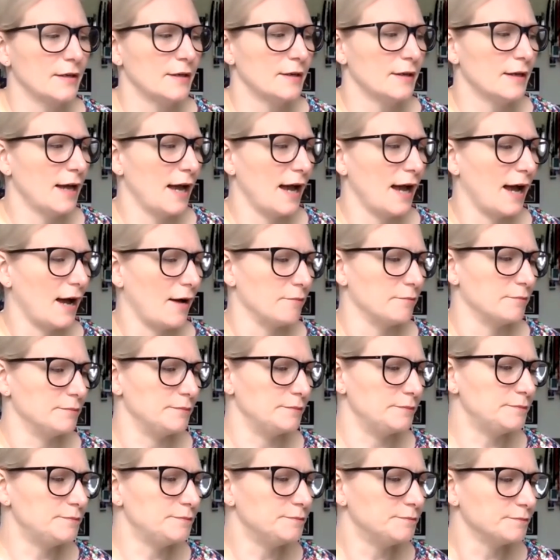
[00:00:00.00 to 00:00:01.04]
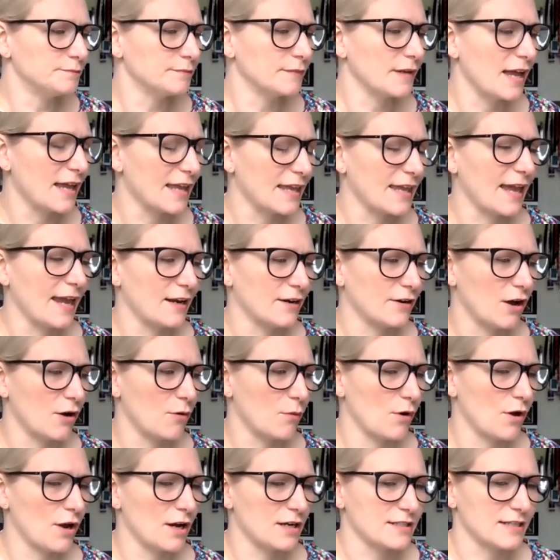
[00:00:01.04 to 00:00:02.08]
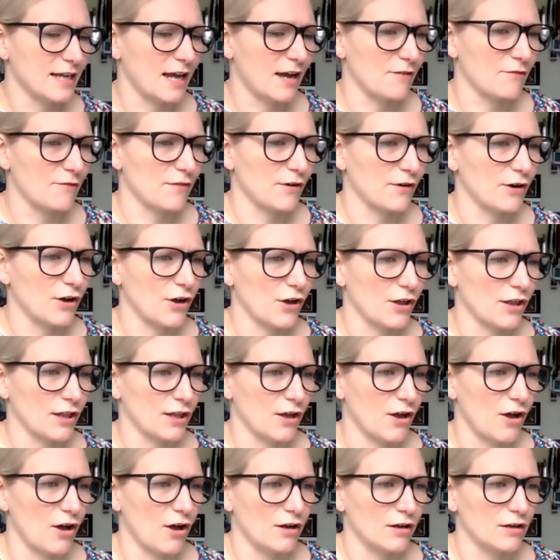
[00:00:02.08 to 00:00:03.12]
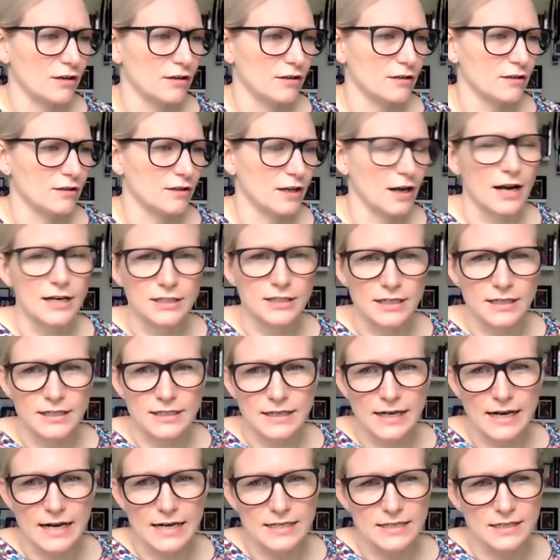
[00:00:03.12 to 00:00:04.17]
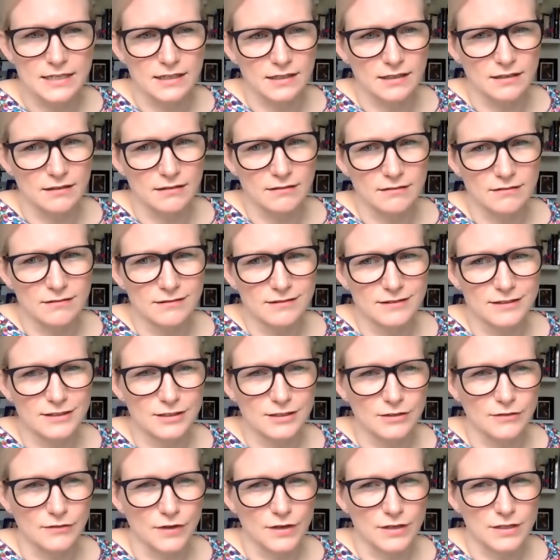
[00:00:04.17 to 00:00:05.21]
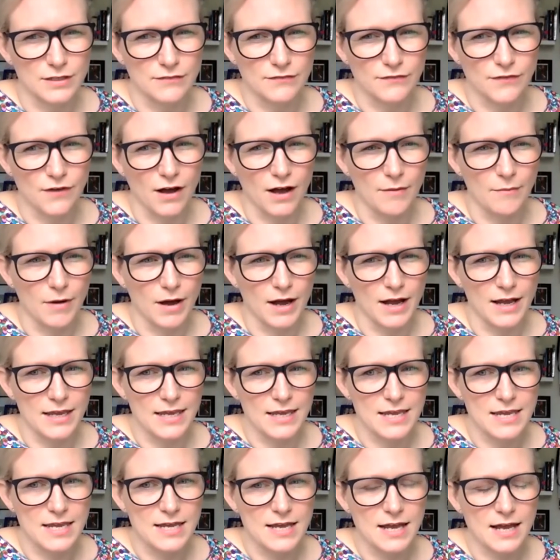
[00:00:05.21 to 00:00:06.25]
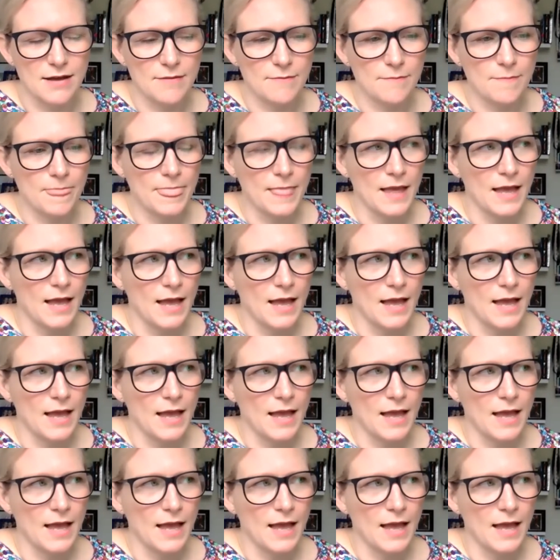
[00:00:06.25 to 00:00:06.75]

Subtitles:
again, I worked out very early on that I did need to diversify my income.